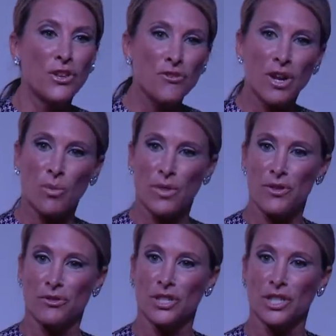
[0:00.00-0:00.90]
You know,
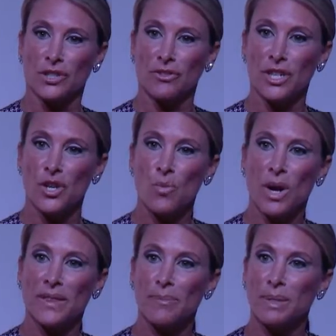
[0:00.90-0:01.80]
with your children, you
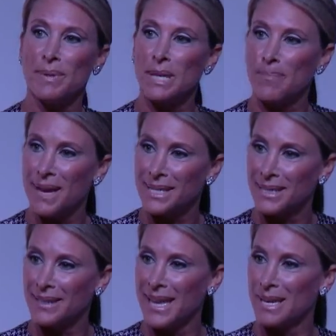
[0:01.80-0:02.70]
want them to be the
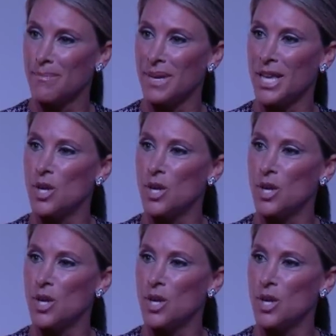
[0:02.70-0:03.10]
best that they can be.